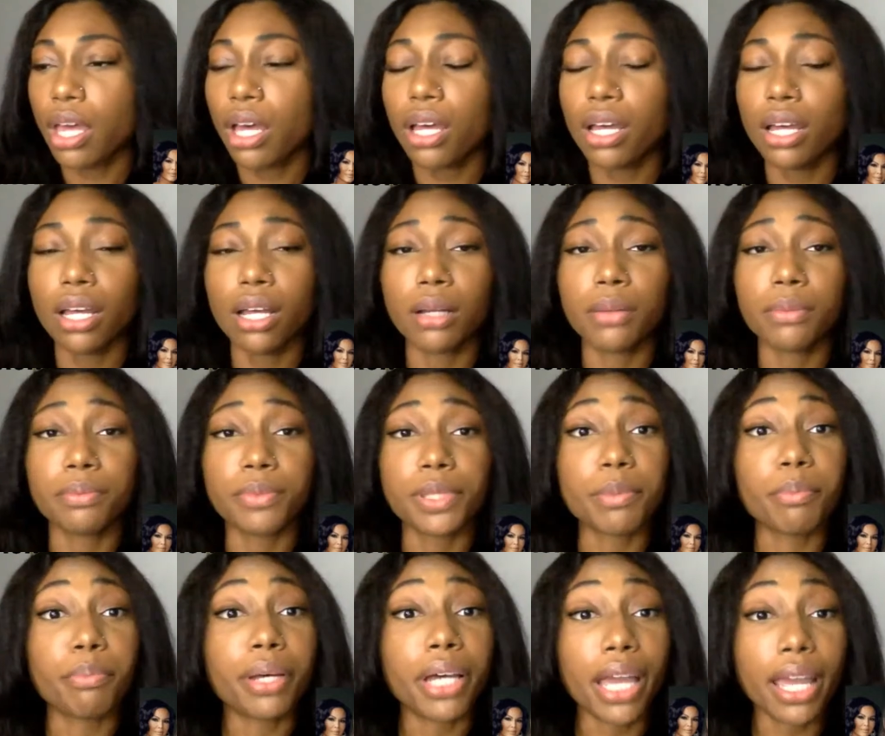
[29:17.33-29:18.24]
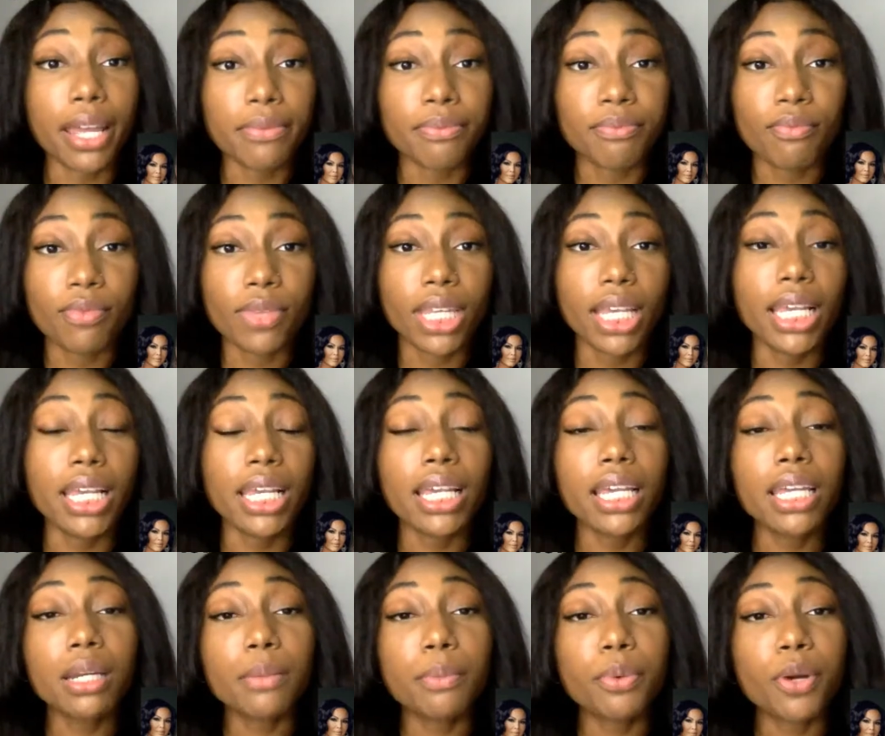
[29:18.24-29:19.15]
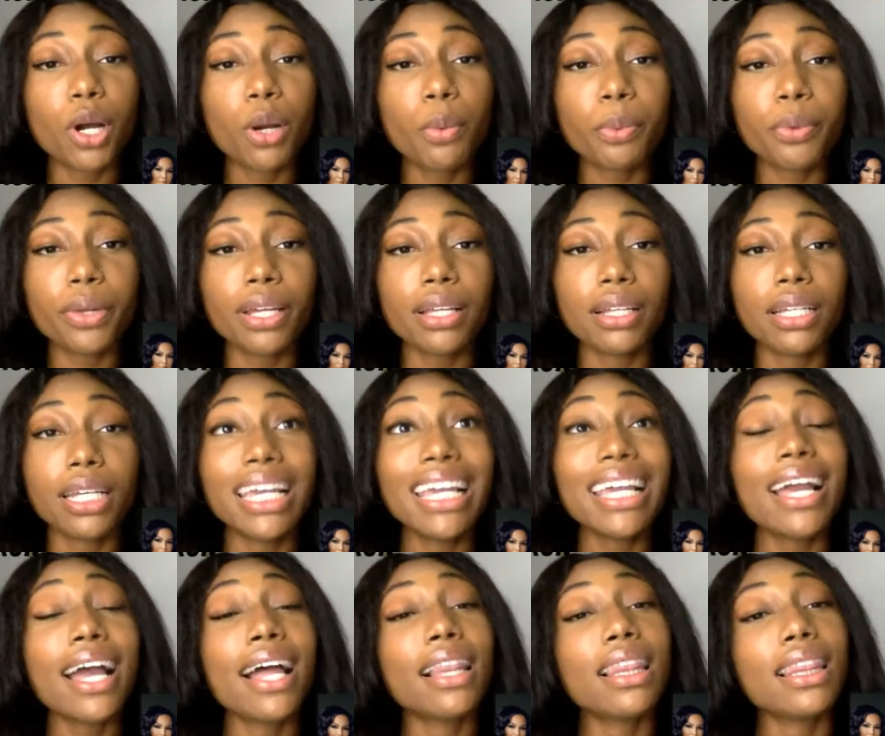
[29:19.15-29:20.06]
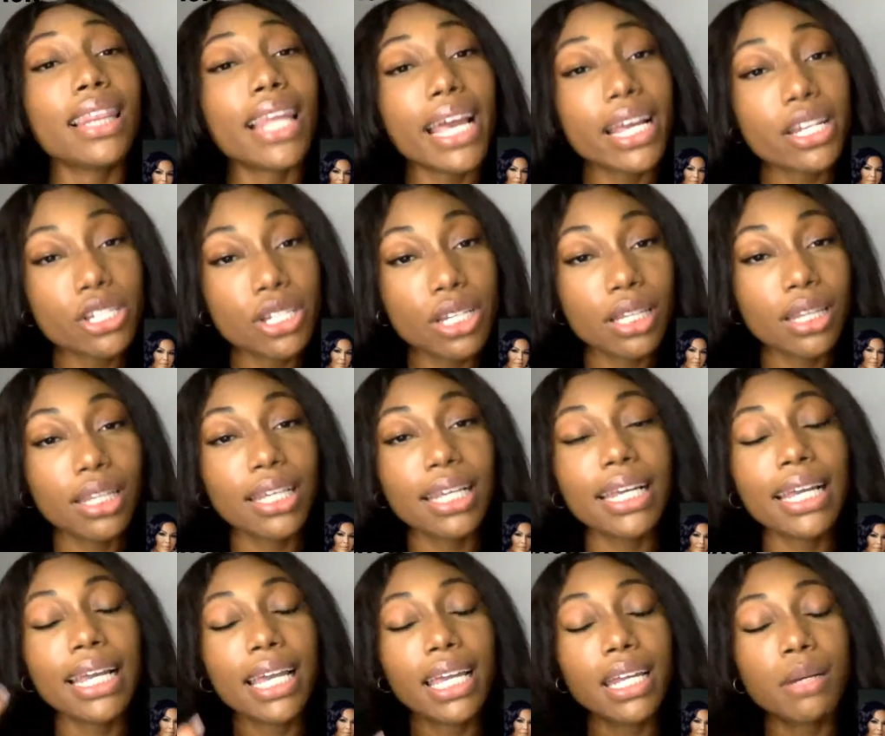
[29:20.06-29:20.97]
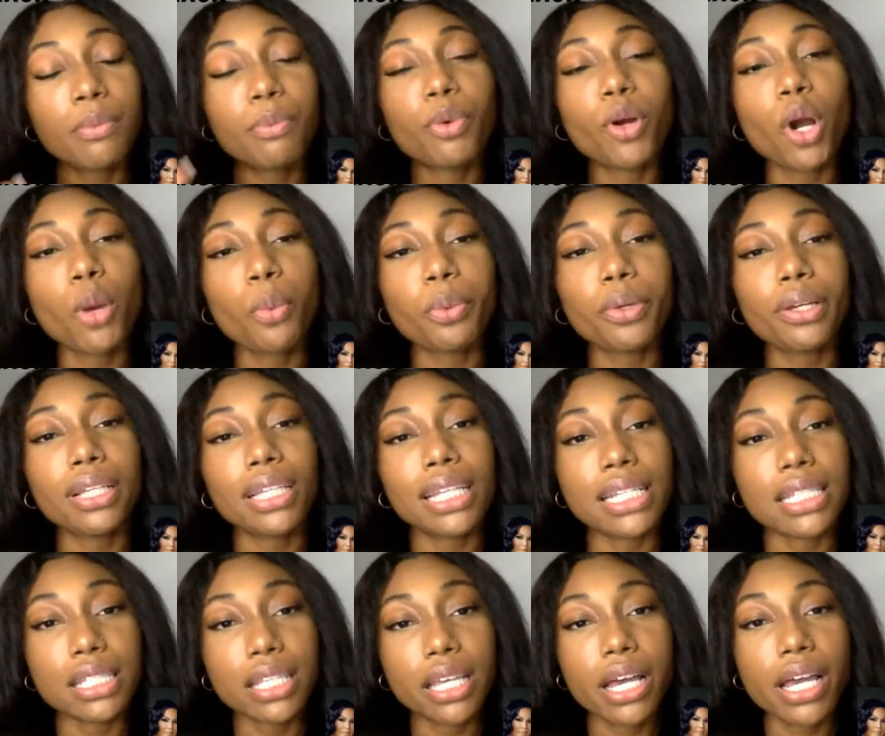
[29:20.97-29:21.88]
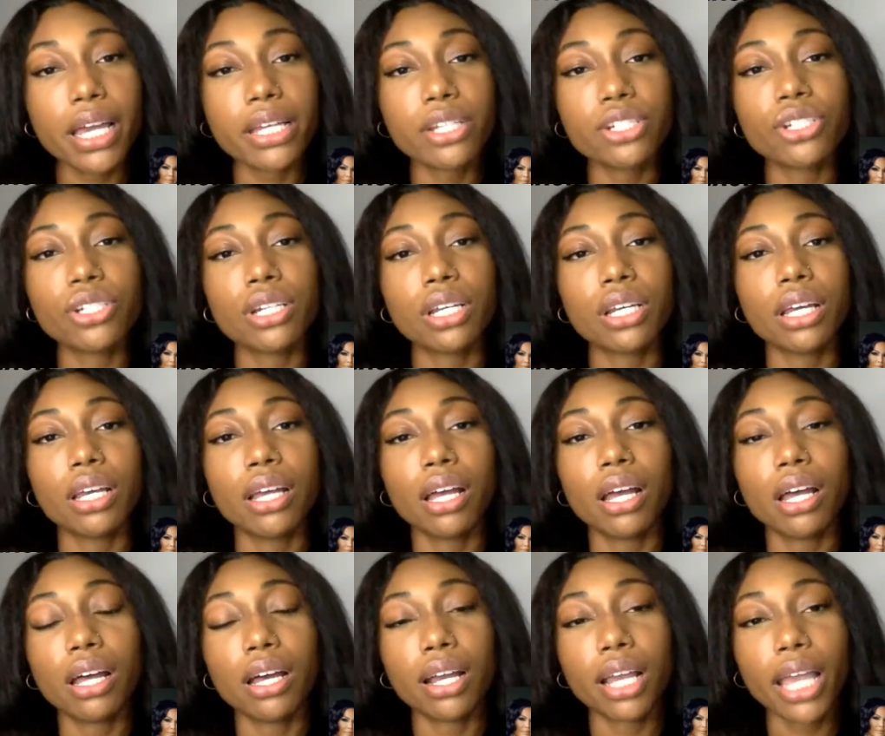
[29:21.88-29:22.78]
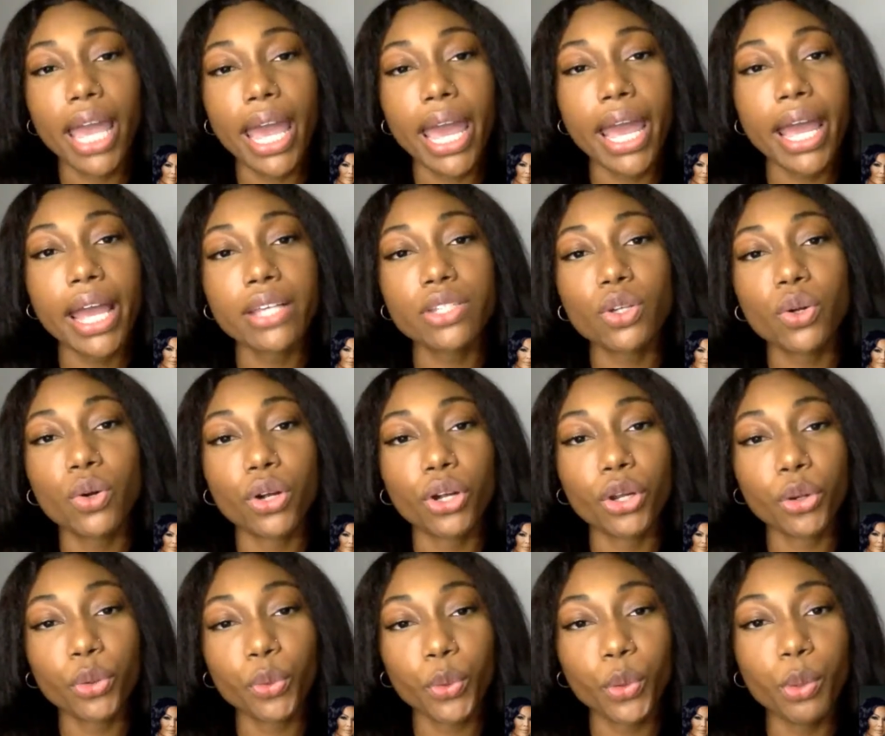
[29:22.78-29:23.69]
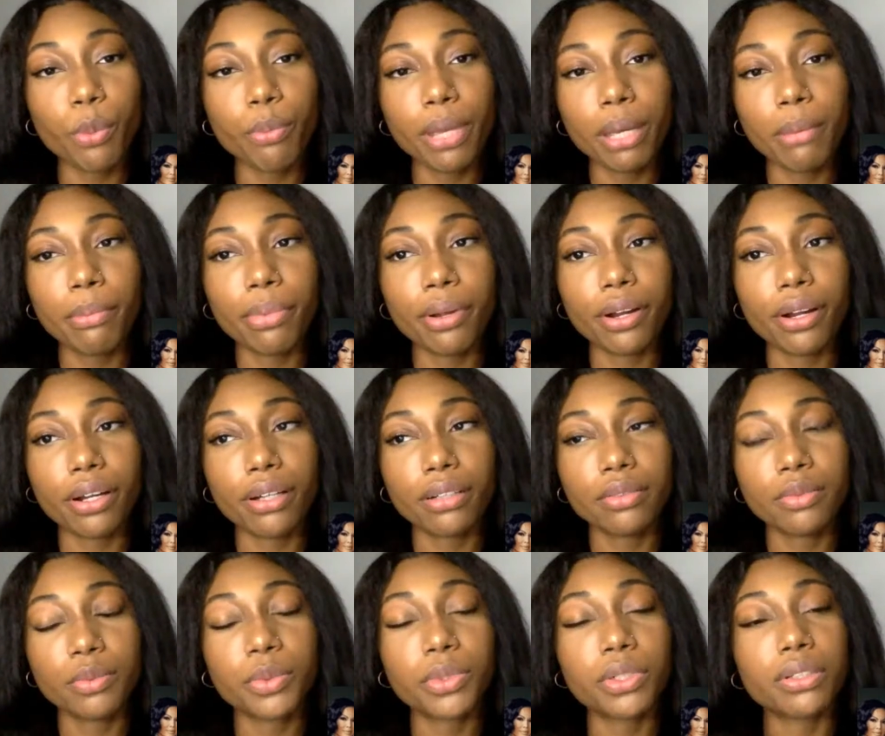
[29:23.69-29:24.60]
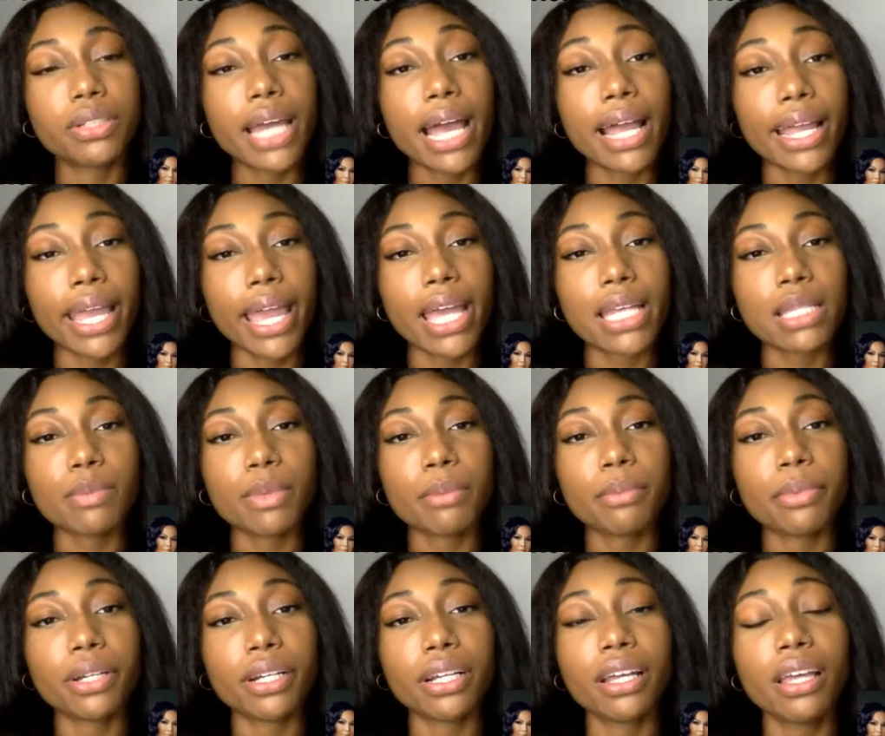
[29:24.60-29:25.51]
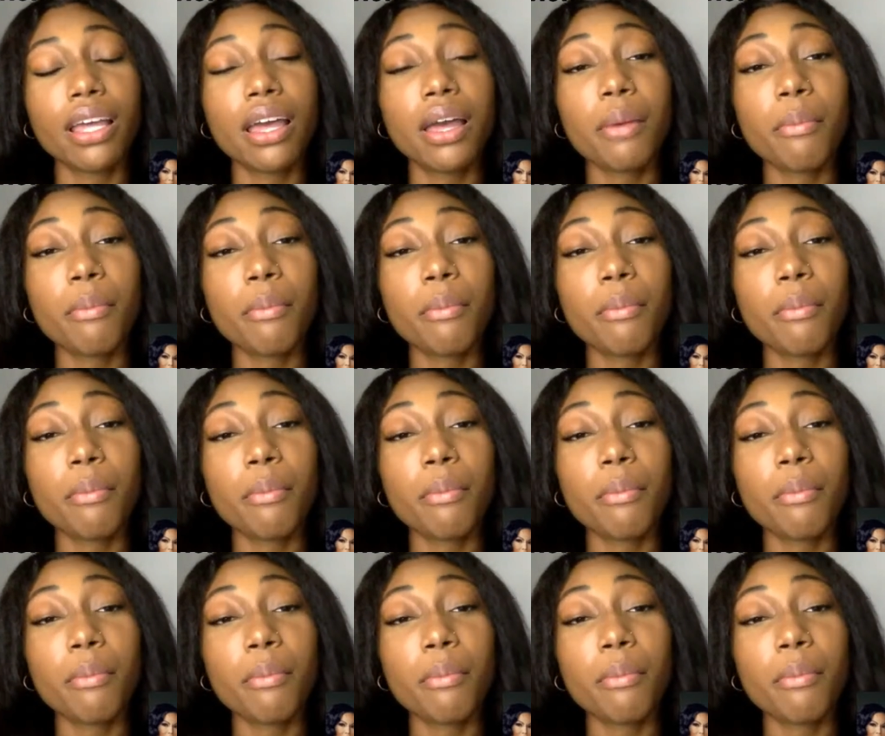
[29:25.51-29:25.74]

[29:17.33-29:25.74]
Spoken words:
but he allegedly inappropriately touched a cast or crew member. Well, not cast member.